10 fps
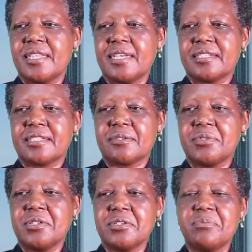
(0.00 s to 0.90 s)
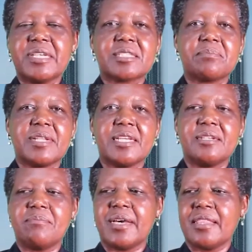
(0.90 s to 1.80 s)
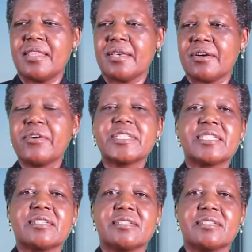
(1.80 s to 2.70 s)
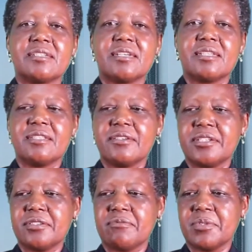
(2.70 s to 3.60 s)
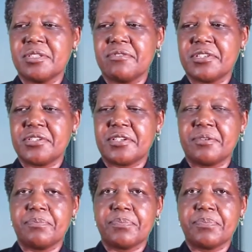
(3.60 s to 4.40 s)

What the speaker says: that could not be explained by the content theories of motivation.